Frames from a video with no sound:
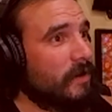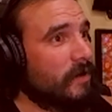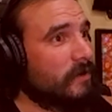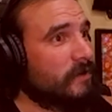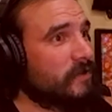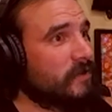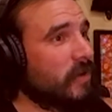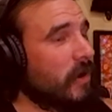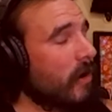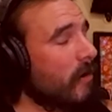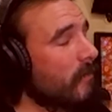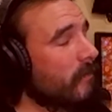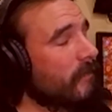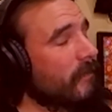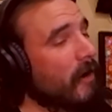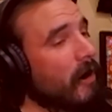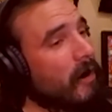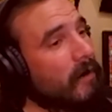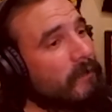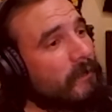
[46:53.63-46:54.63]
so
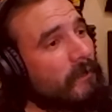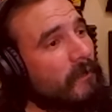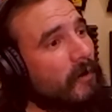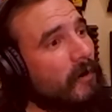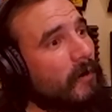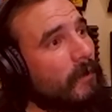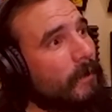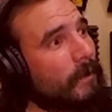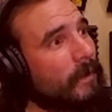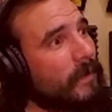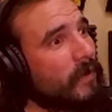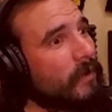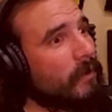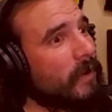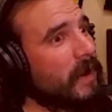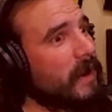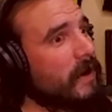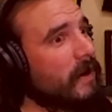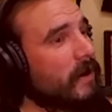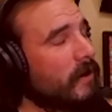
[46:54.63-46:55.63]
far from the
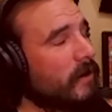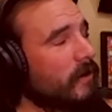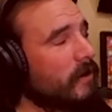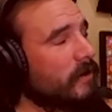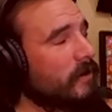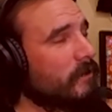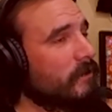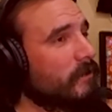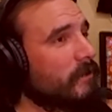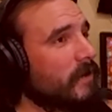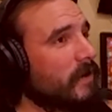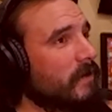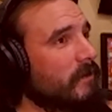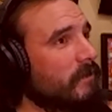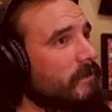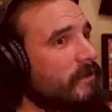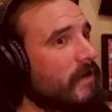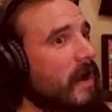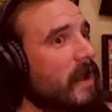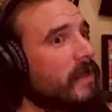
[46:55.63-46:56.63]
radar in a
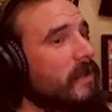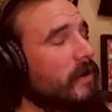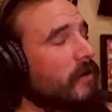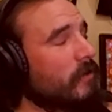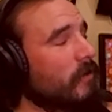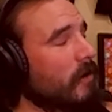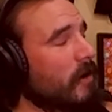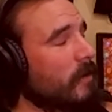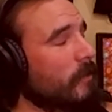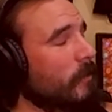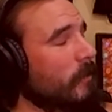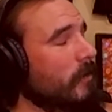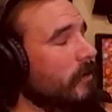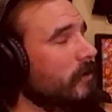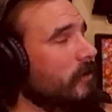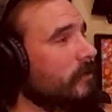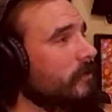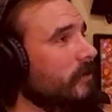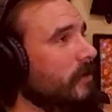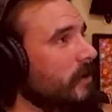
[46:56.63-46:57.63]
violent crime
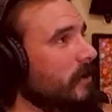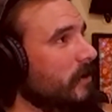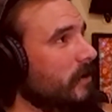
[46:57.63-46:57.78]
world